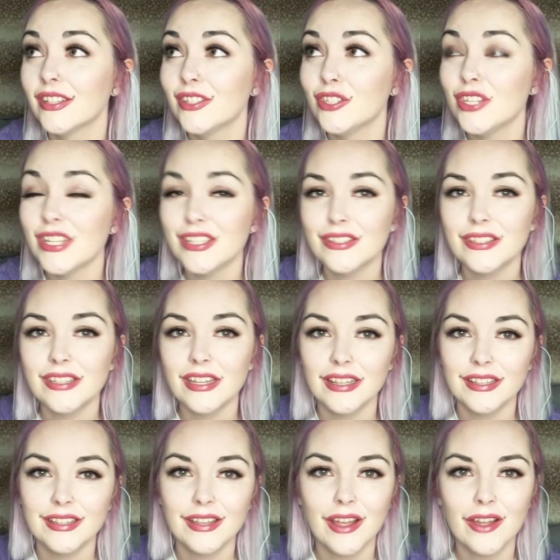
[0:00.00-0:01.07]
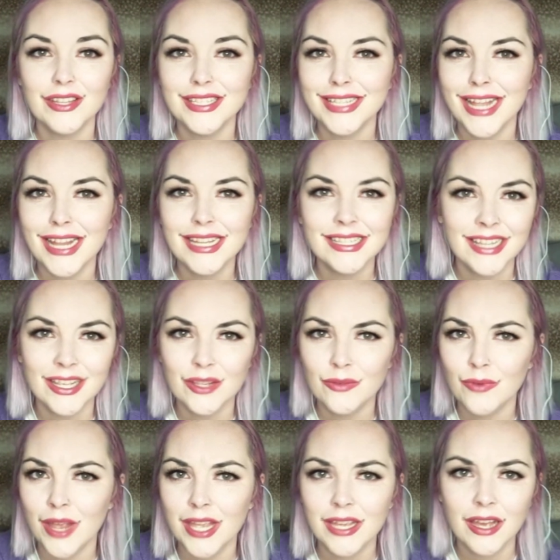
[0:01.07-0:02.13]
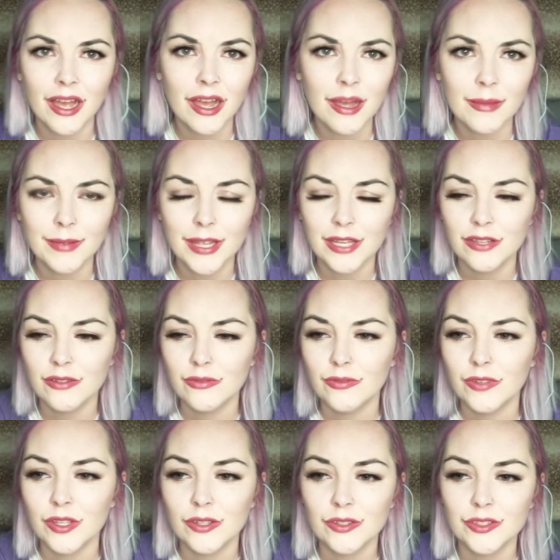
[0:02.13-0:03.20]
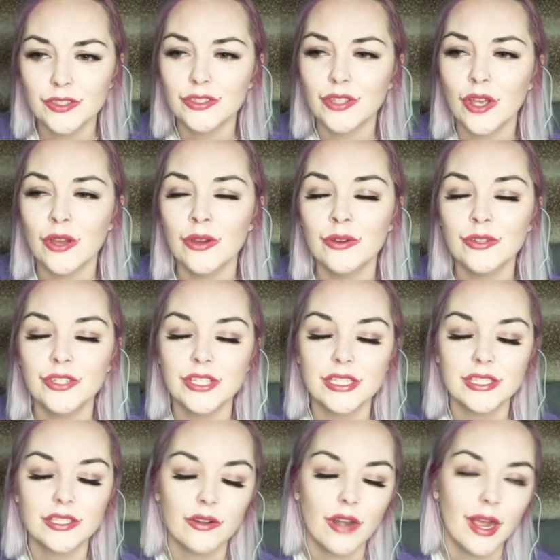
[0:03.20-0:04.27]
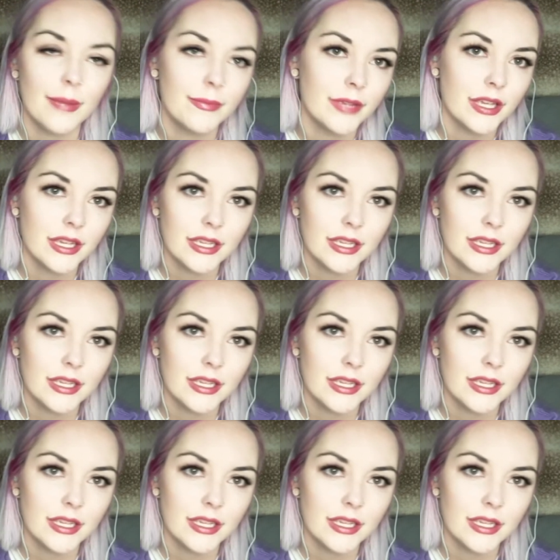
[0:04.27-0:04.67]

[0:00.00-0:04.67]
just on days that you wake up and you feel so just crappy,